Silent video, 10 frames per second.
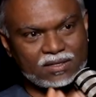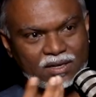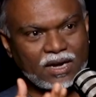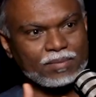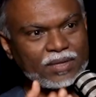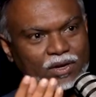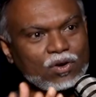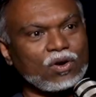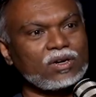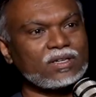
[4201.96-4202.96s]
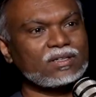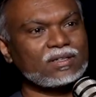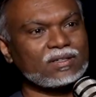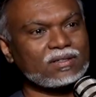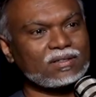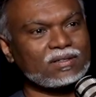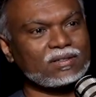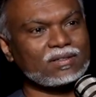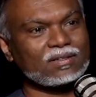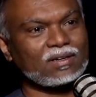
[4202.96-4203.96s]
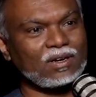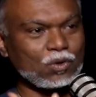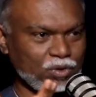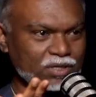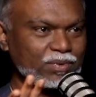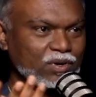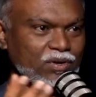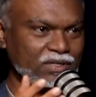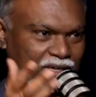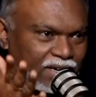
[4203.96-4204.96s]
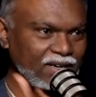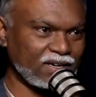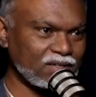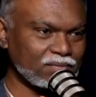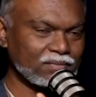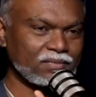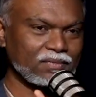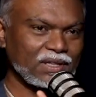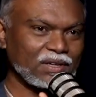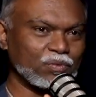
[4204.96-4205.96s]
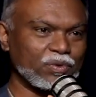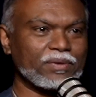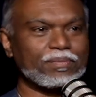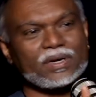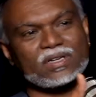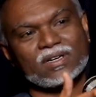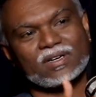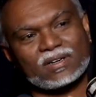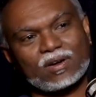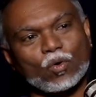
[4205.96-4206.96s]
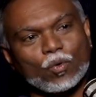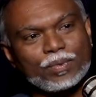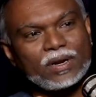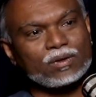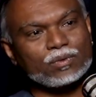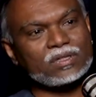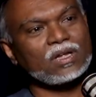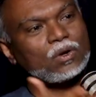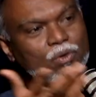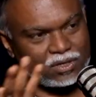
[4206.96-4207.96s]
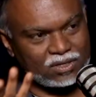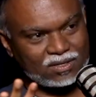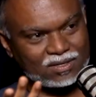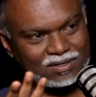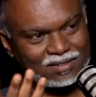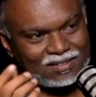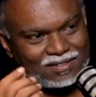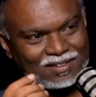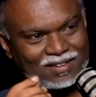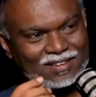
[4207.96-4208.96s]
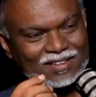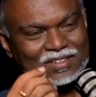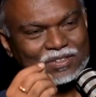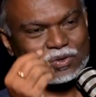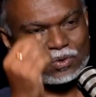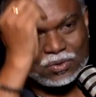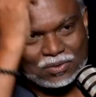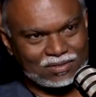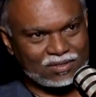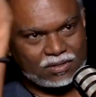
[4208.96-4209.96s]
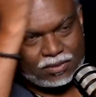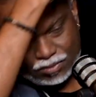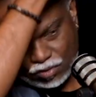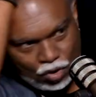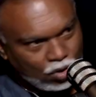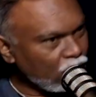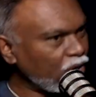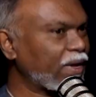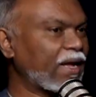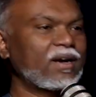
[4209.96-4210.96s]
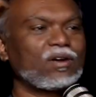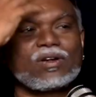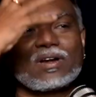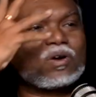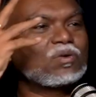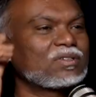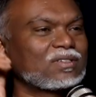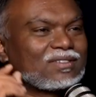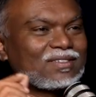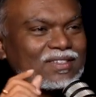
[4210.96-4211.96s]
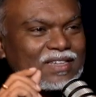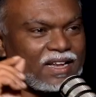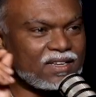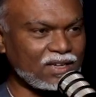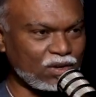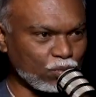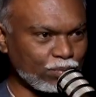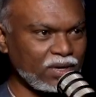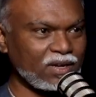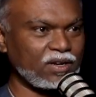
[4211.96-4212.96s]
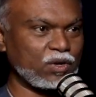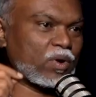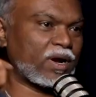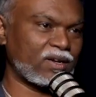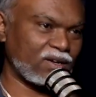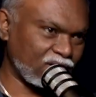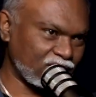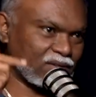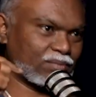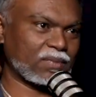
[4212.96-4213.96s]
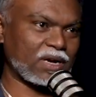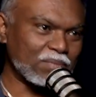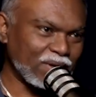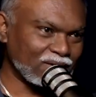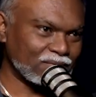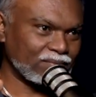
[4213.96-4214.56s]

time they called it lotus, because in India we represent opening with the lotus. So all my head all around, cells are opening, new ideas are coming,